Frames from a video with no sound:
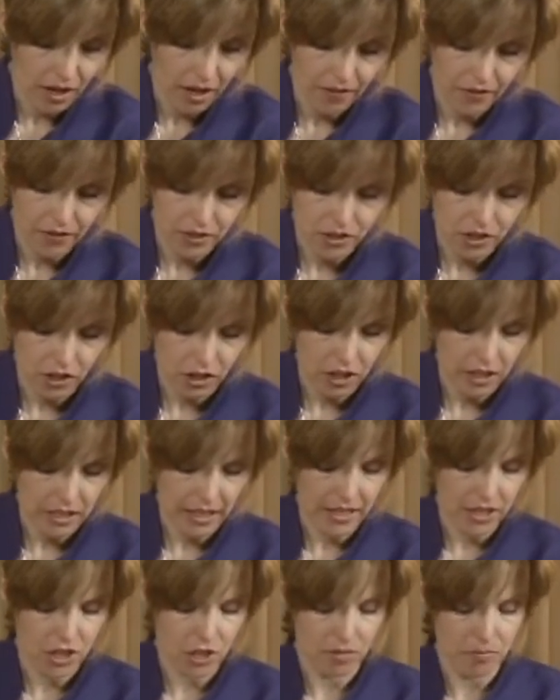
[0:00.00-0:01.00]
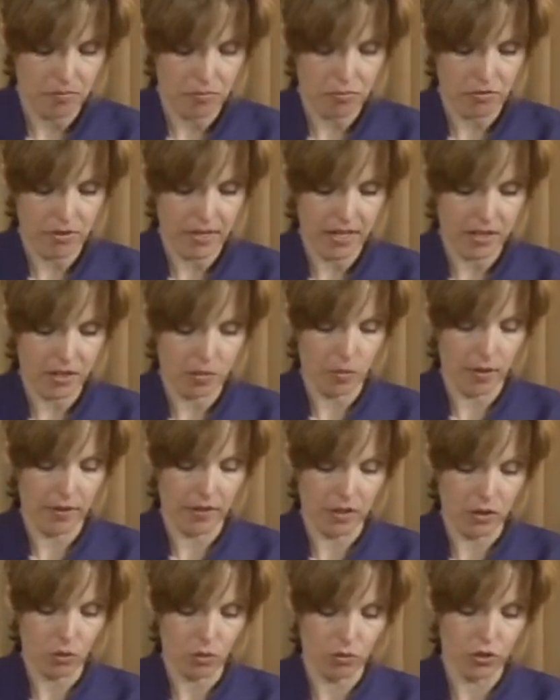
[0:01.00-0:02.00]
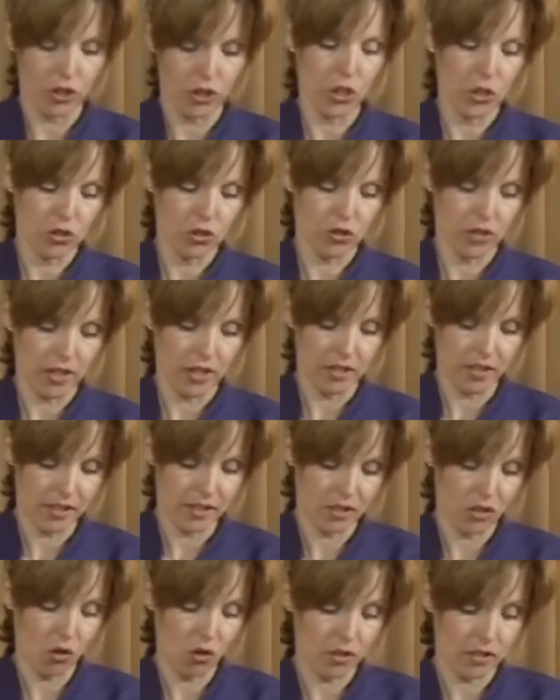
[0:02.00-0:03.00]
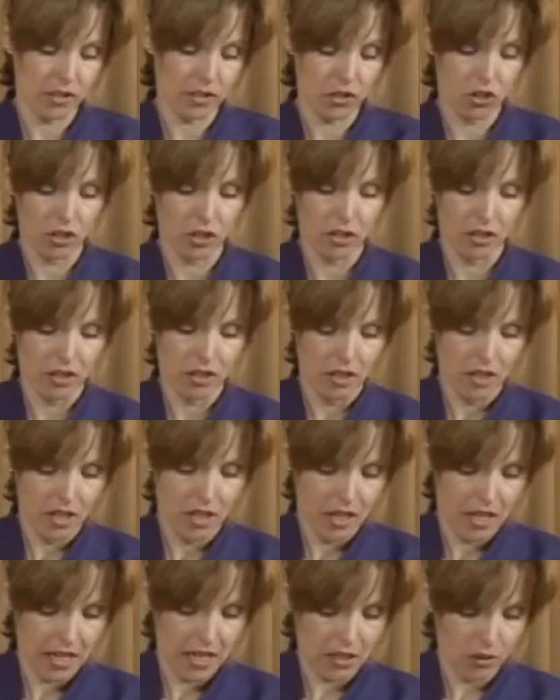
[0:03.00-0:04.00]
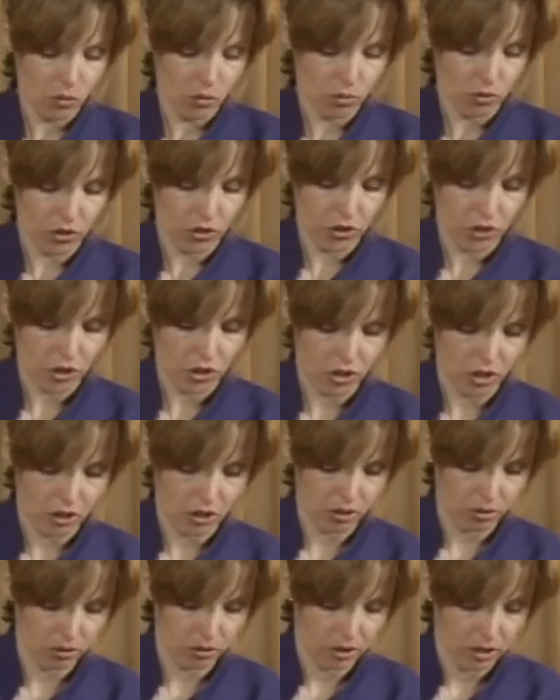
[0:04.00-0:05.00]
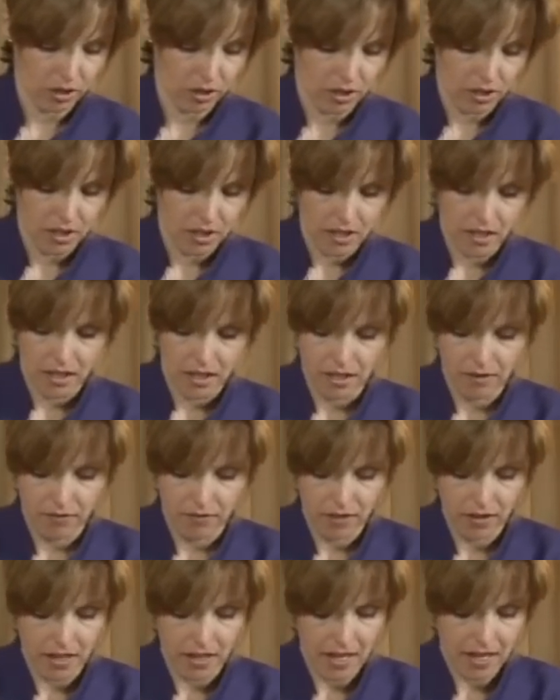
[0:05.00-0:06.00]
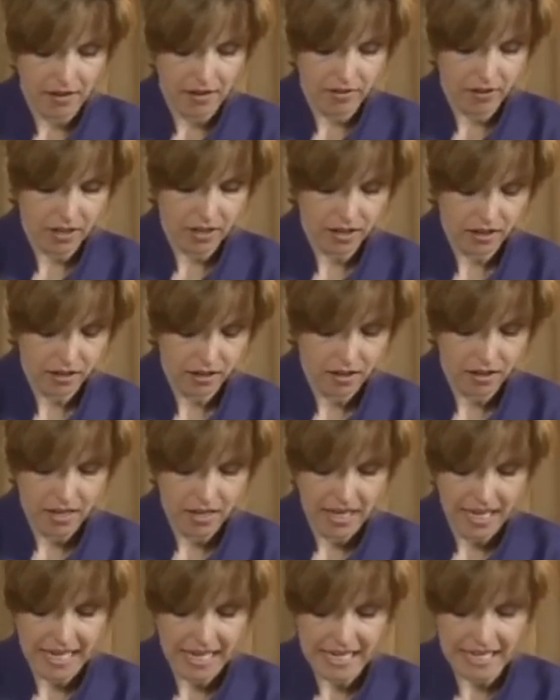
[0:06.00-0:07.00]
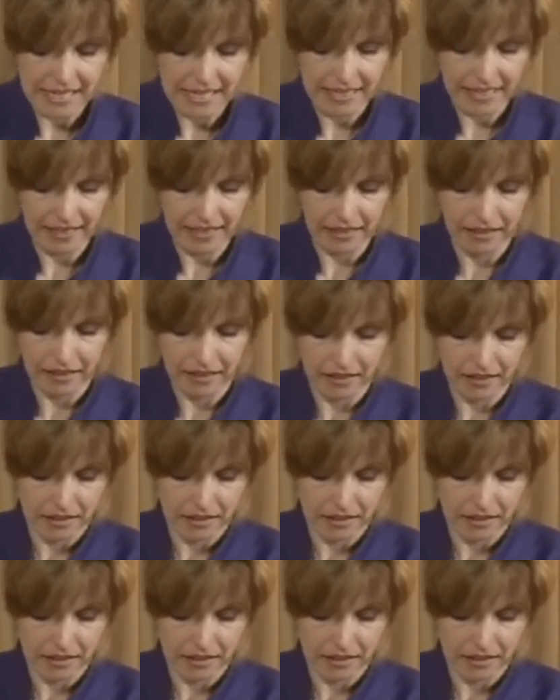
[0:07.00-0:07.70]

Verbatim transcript: and the circulation brings with it all the nutrients and oxygen in order to give the area healing,